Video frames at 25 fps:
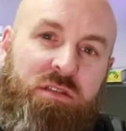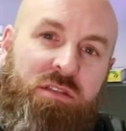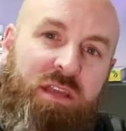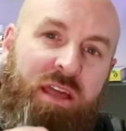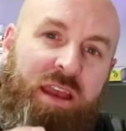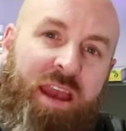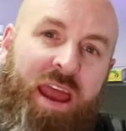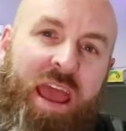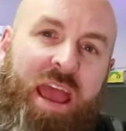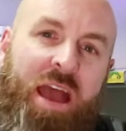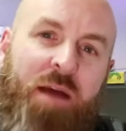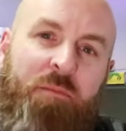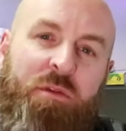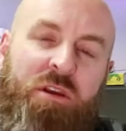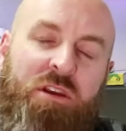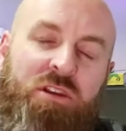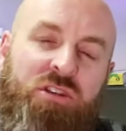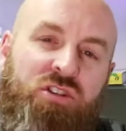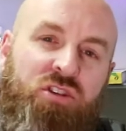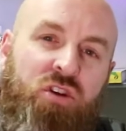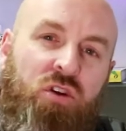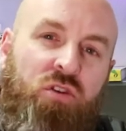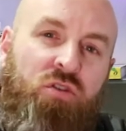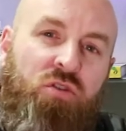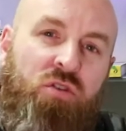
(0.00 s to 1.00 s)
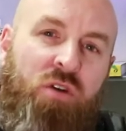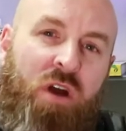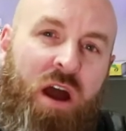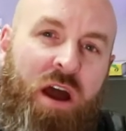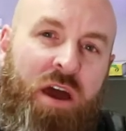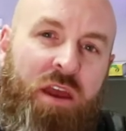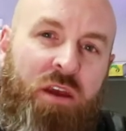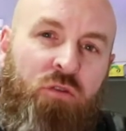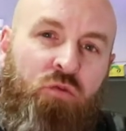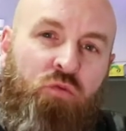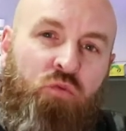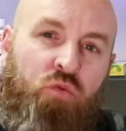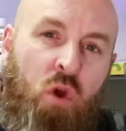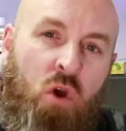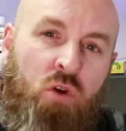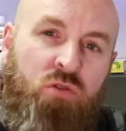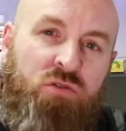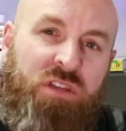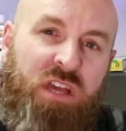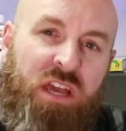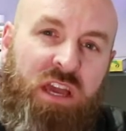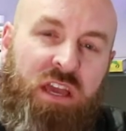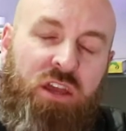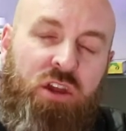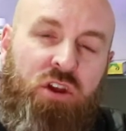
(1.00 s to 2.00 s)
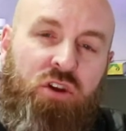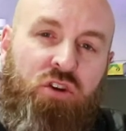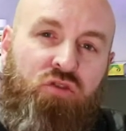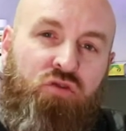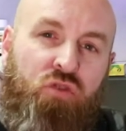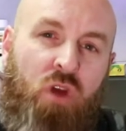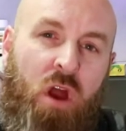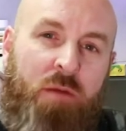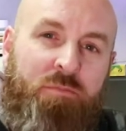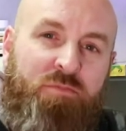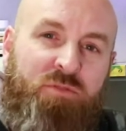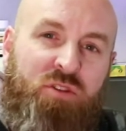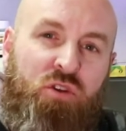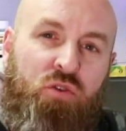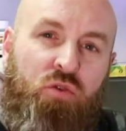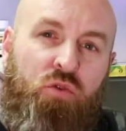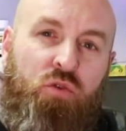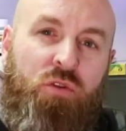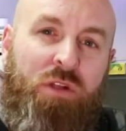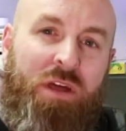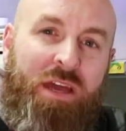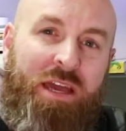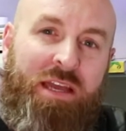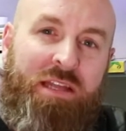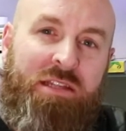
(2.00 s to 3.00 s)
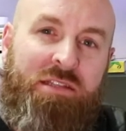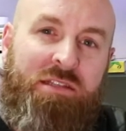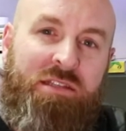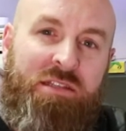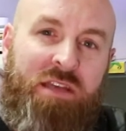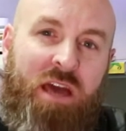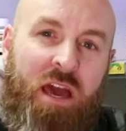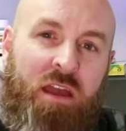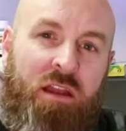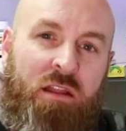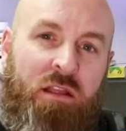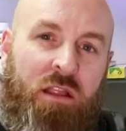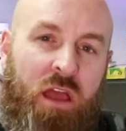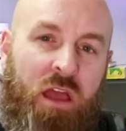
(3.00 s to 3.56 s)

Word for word: Today I'm going to show you how to rotate your crop tool inside of